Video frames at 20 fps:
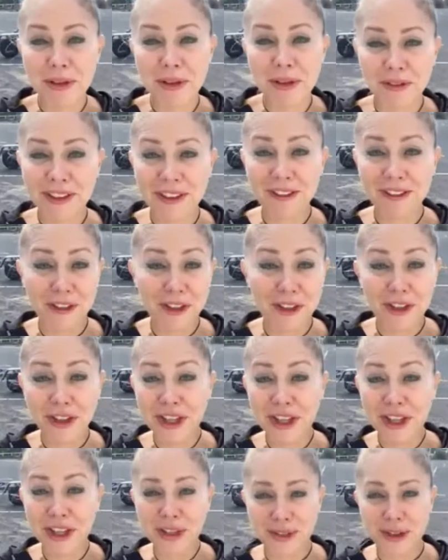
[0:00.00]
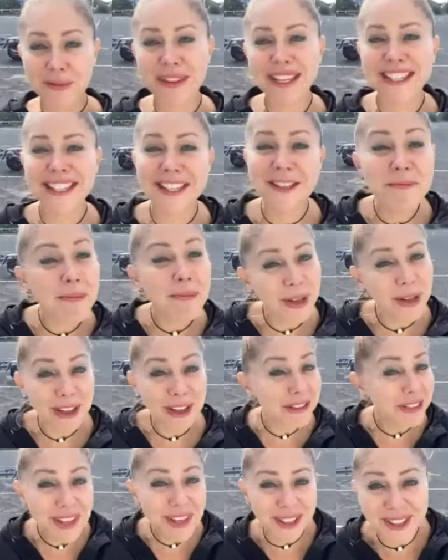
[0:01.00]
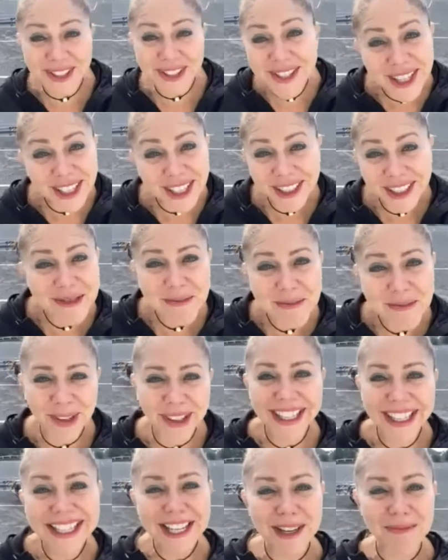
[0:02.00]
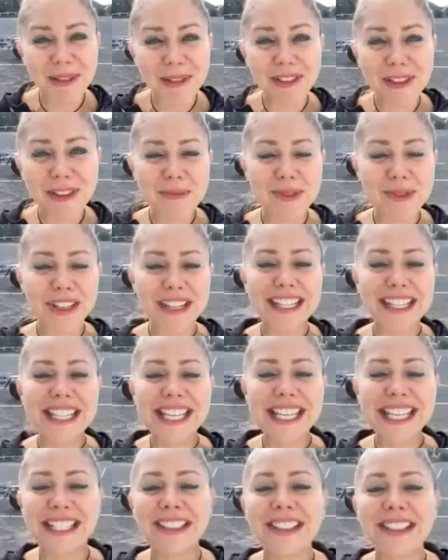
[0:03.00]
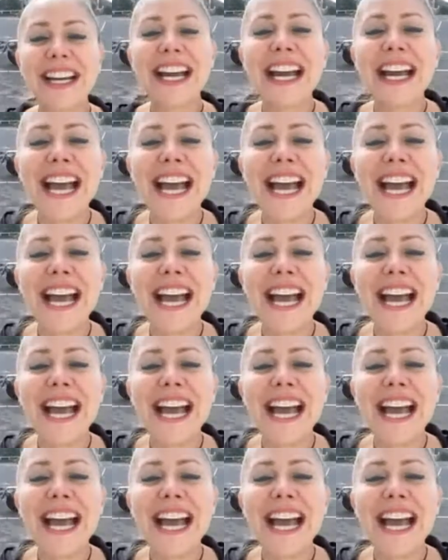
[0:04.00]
If you're in Europe, this is morning for you. So good morning, top of the morning to you.